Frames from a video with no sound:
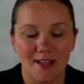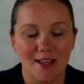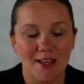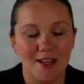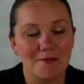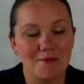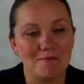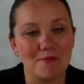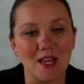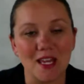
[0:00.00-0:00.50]

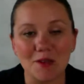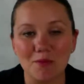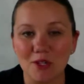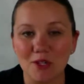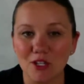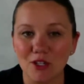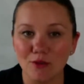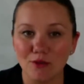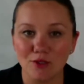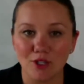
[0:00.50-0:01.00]
Maybe
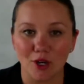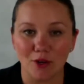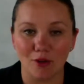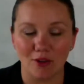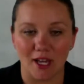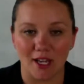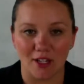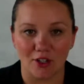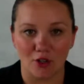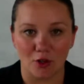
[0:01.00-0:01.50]
you don't
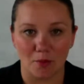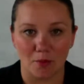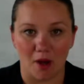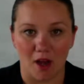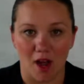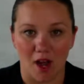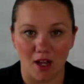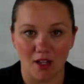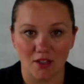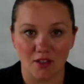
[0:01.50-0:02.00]
like your
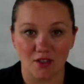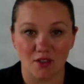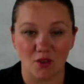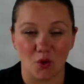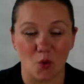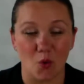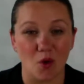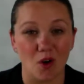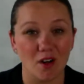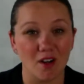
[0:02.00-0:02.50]
boss
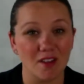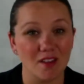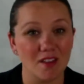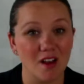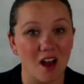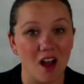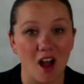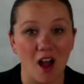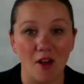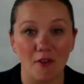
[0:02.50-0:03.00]
or
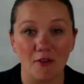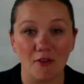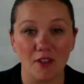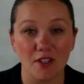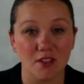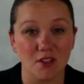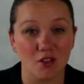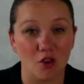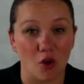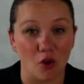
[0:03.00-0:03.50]
the
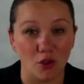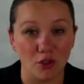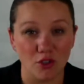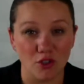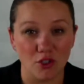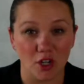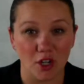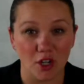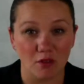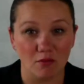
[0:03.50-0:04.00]
office
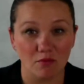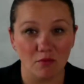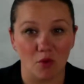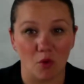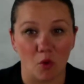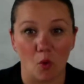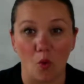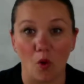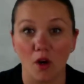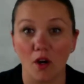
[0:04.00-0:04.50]
culture
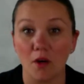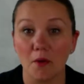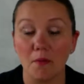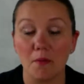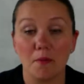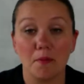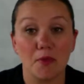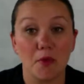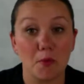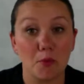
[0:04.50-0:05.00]

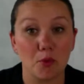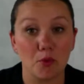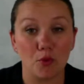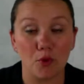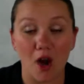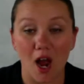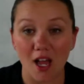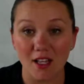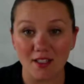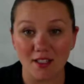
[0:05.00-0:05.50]
or the
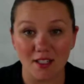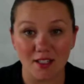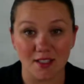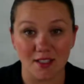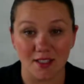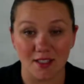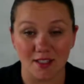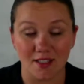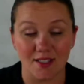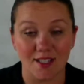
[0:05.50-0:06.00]

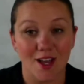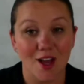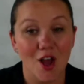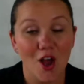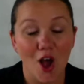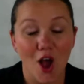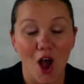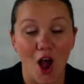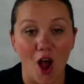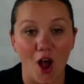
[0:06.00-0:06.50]
processes
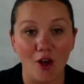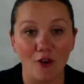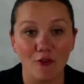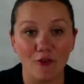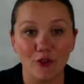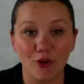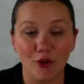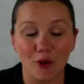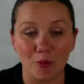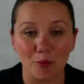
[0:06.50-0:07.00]
of
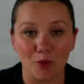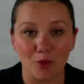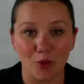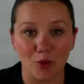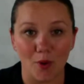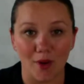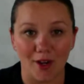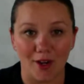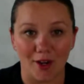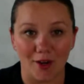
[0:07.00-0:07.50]
your
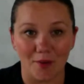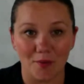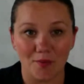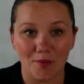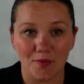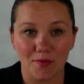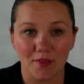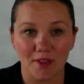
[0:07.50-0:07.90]
employer.